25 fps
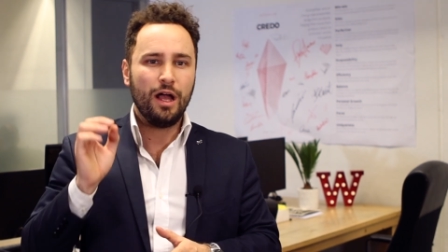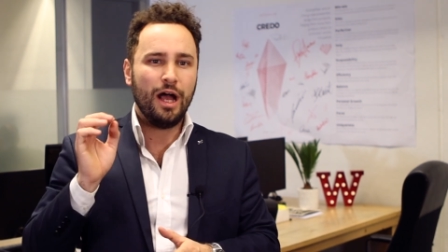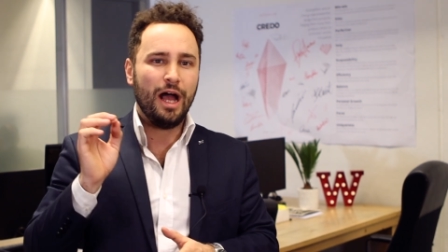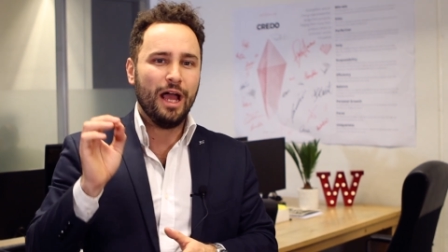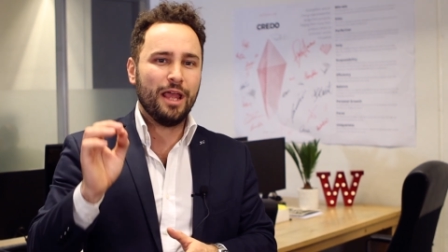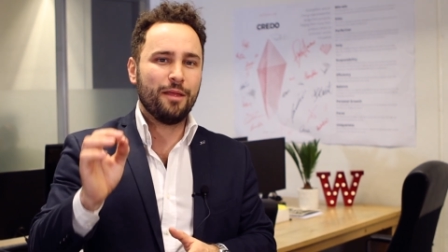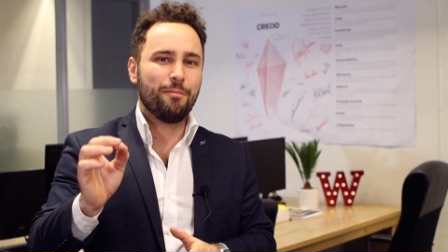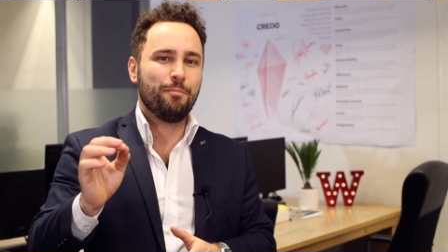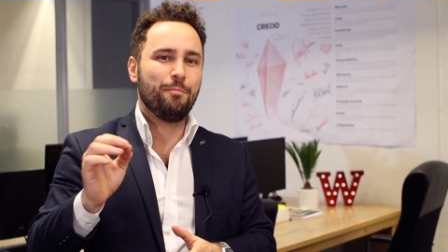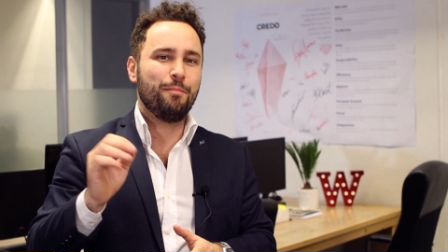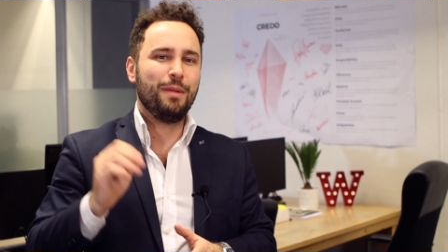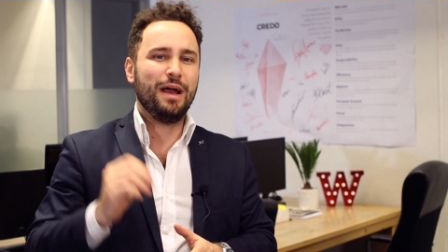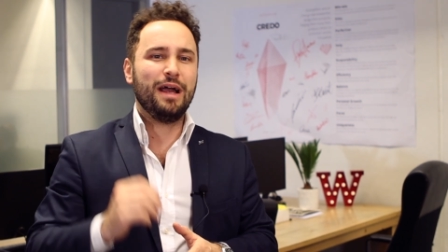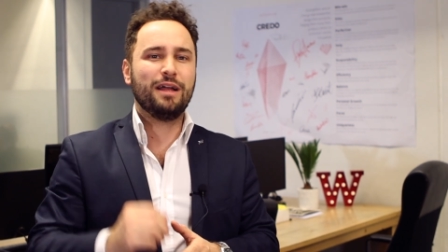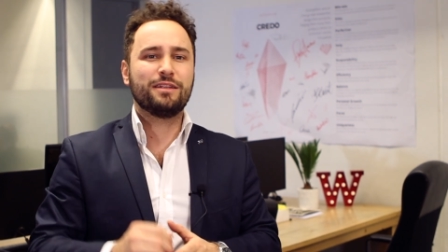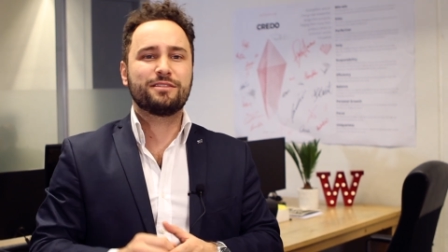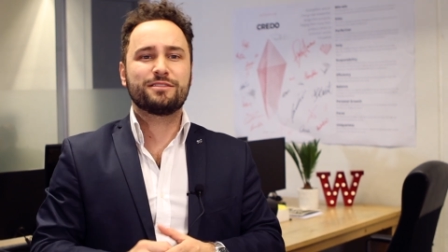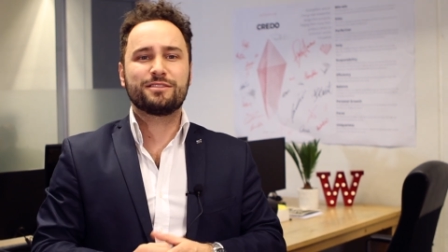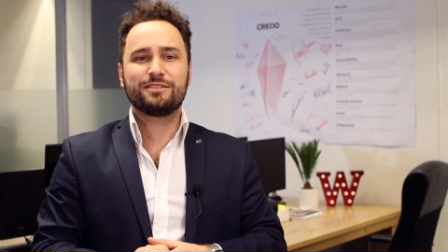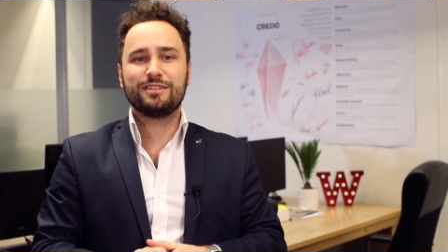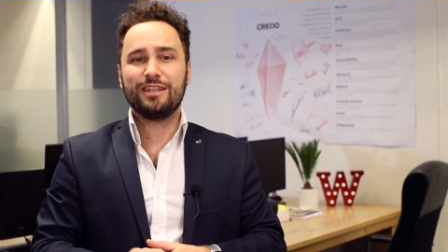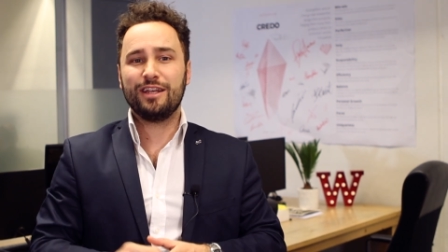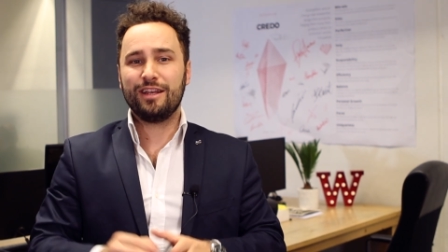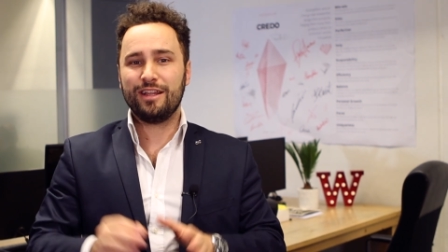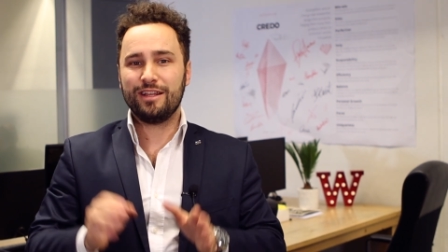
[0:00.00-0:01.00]
I
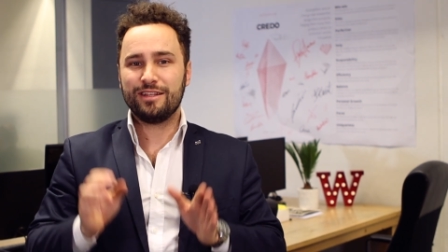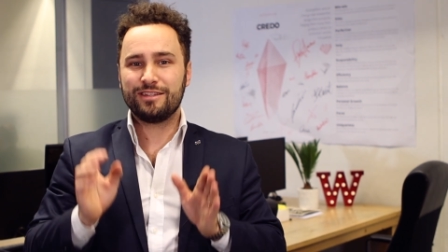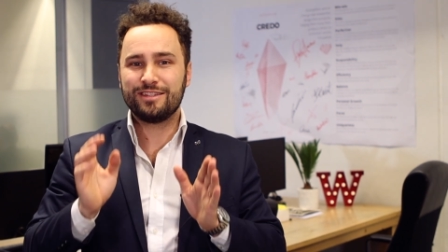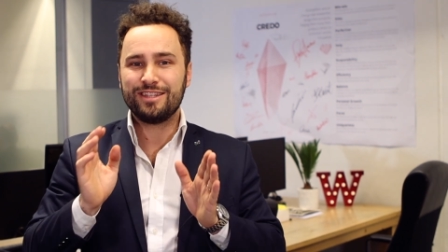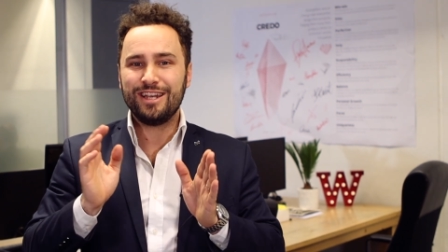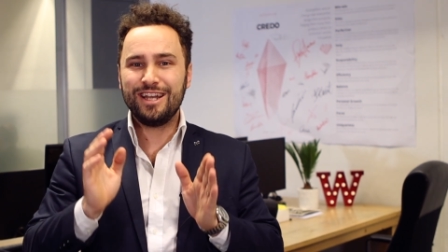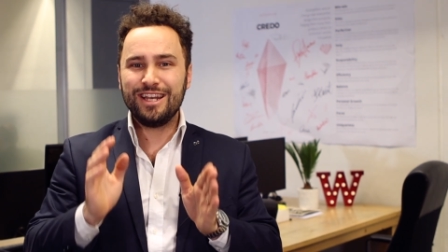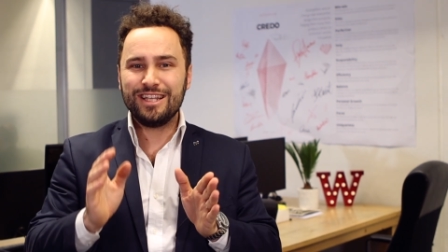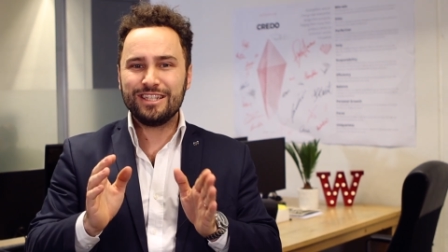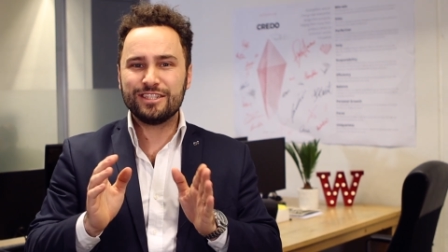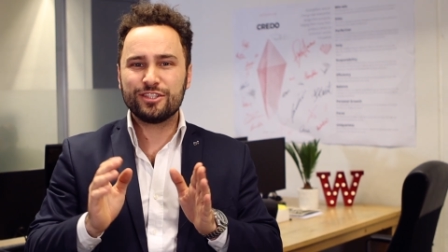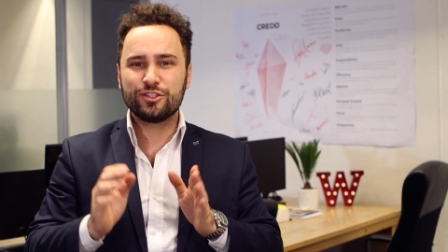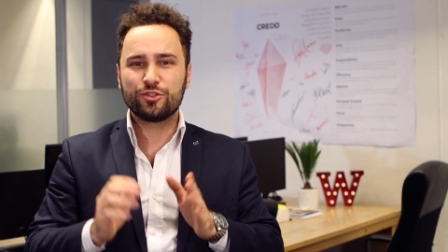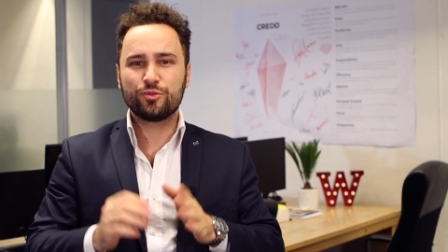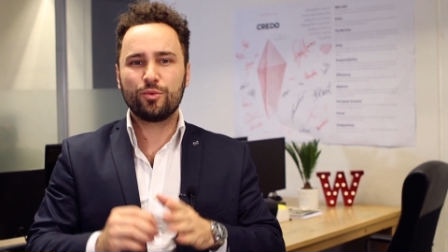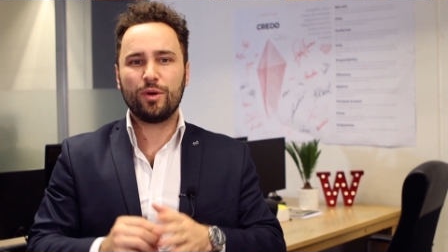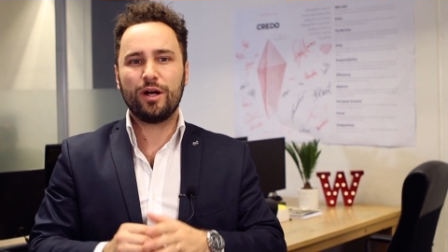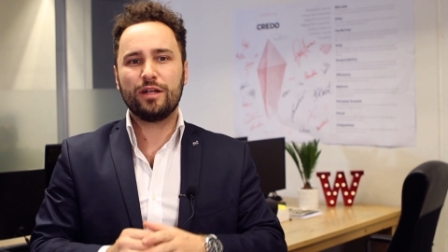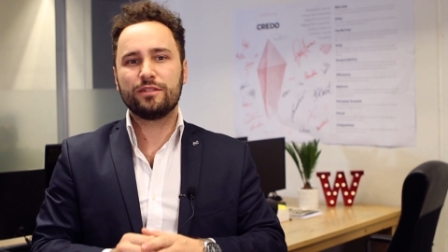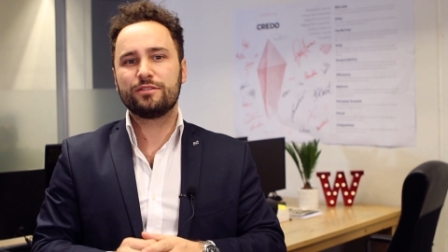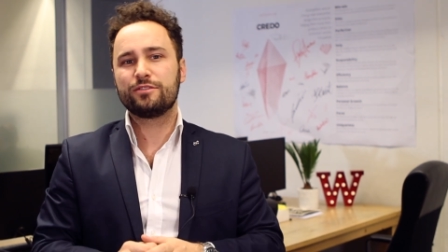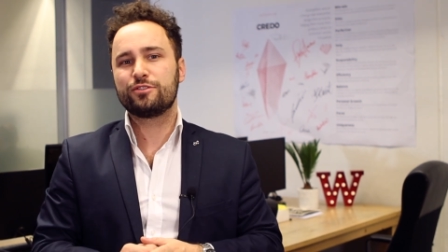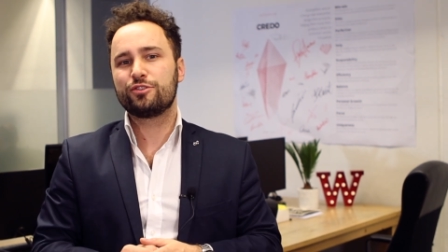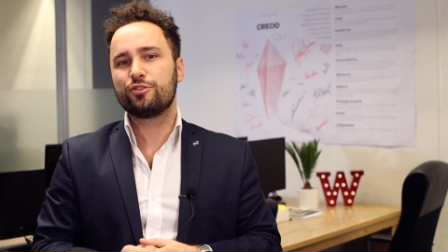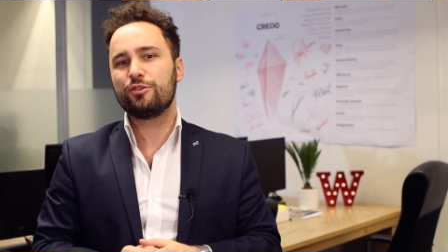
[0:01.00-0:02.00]
bet that at least
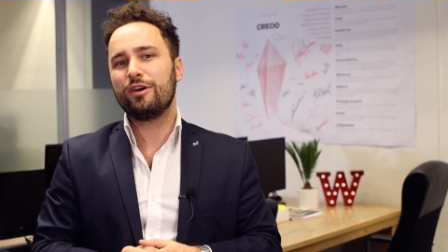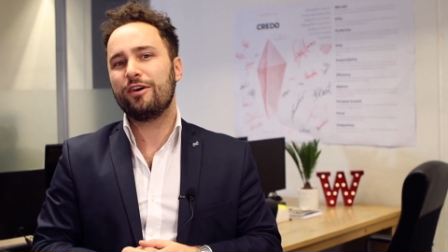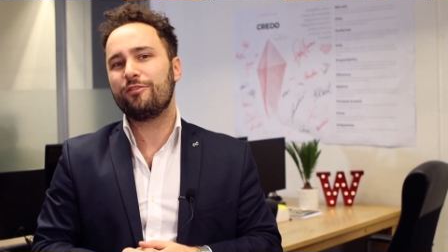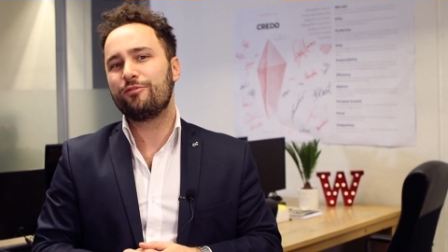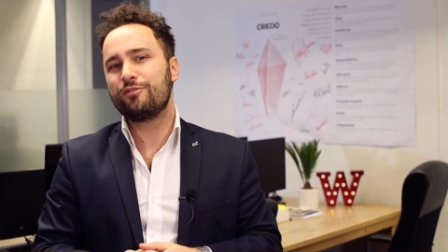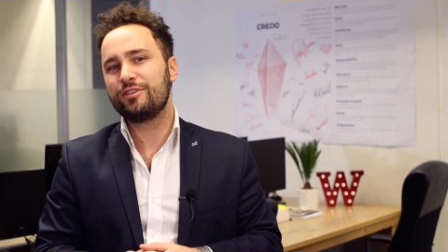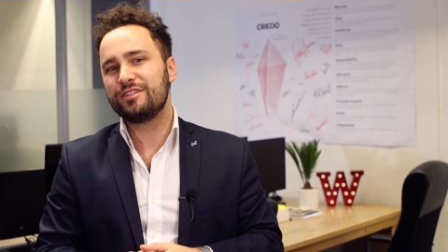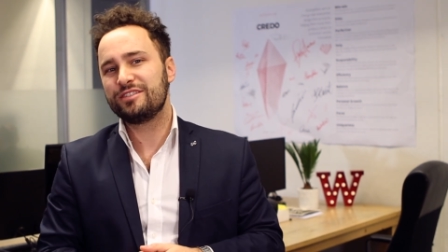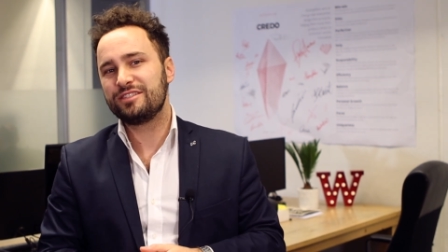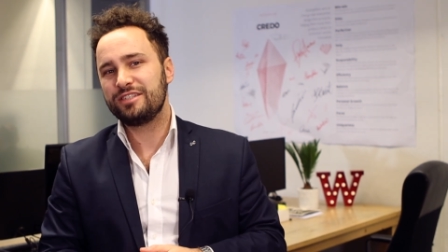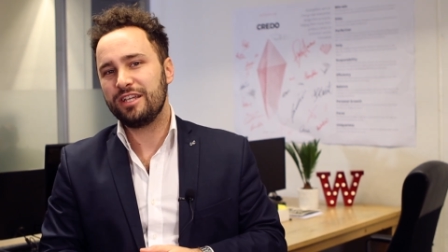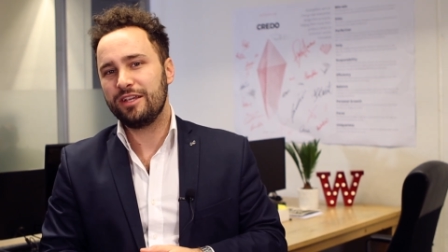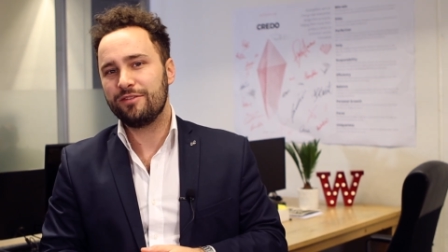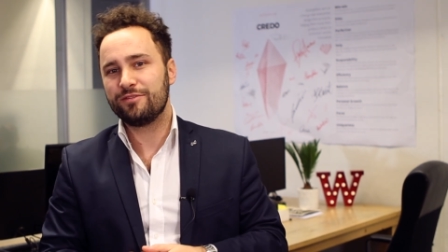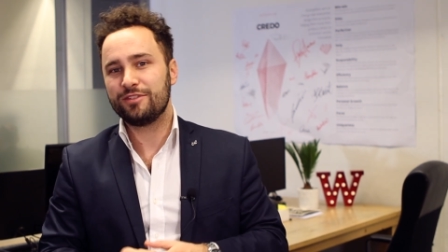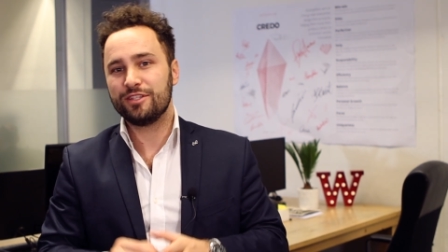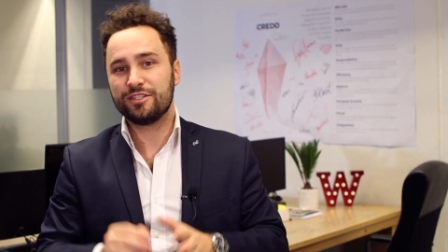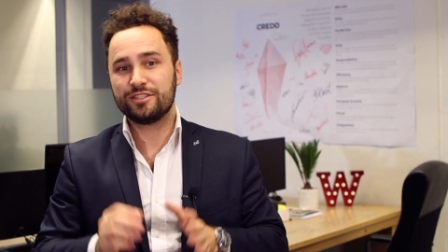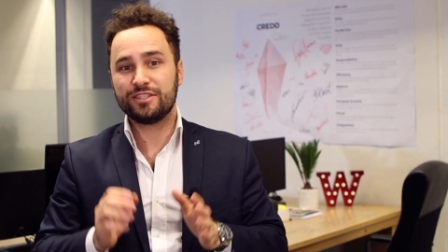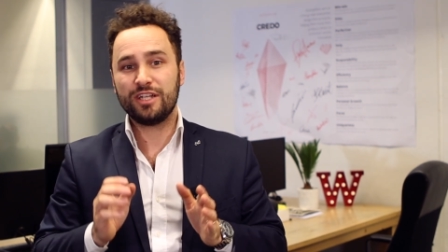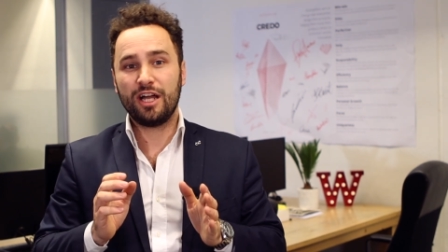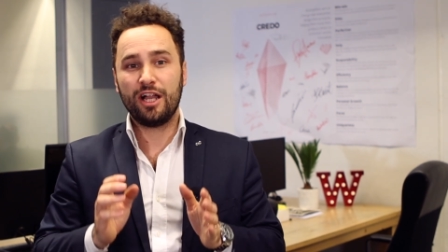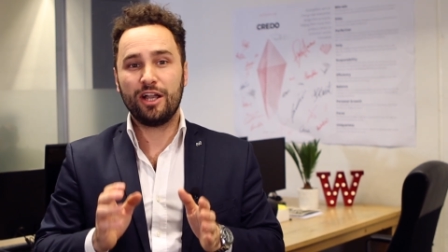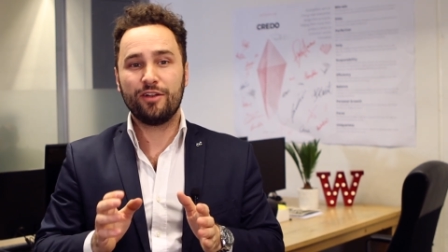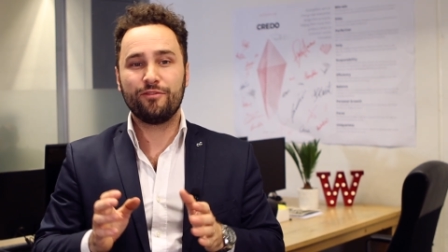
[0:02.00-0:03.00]
once you have received a
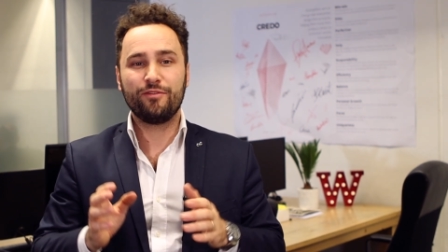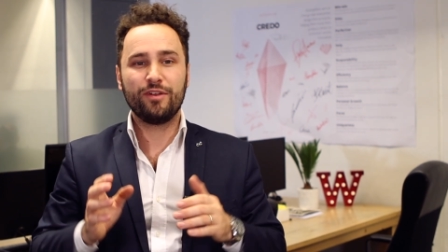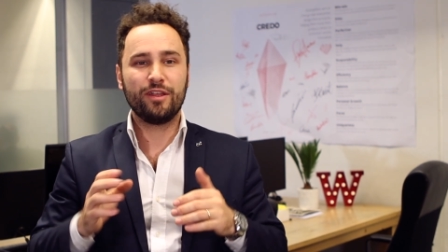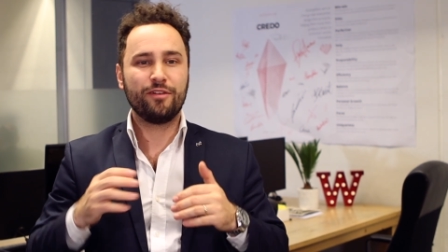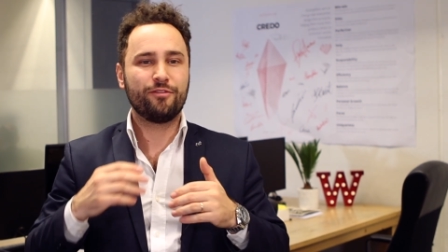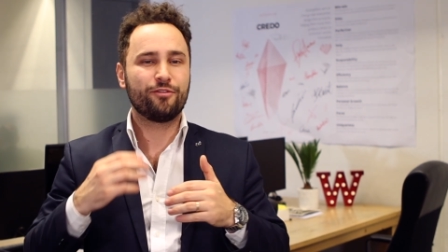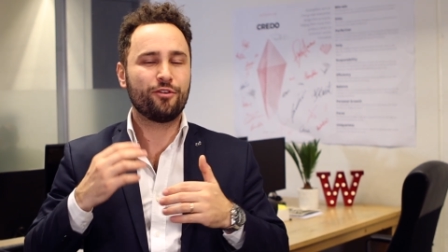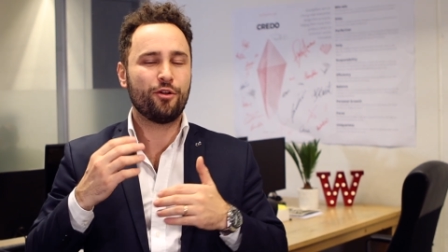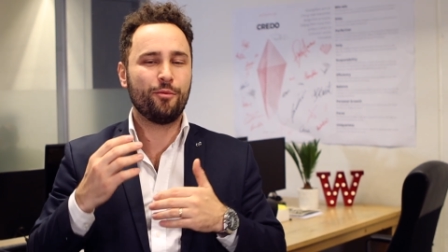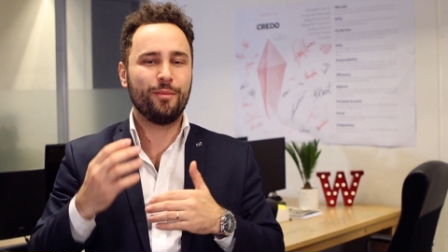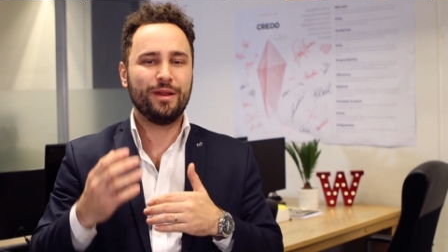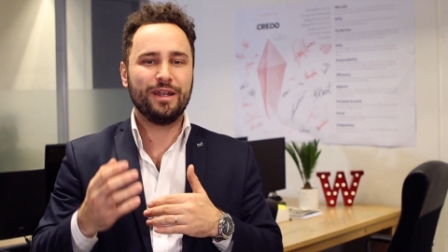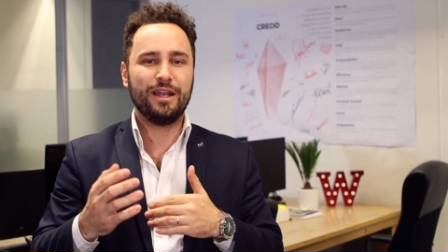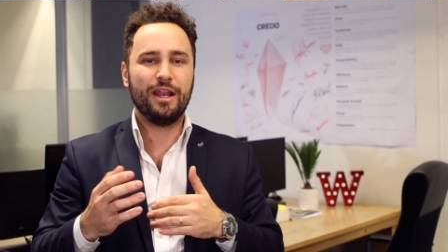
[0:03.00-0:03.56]
survey from